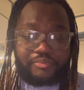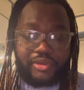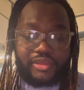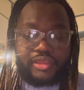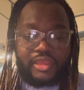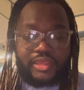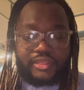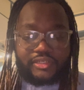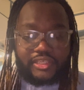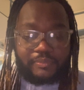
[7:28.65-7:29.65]
but
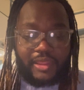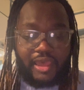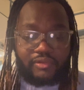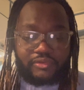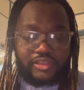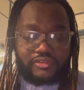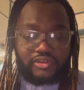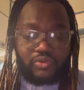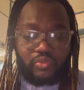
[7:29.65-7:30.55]
deep down there's no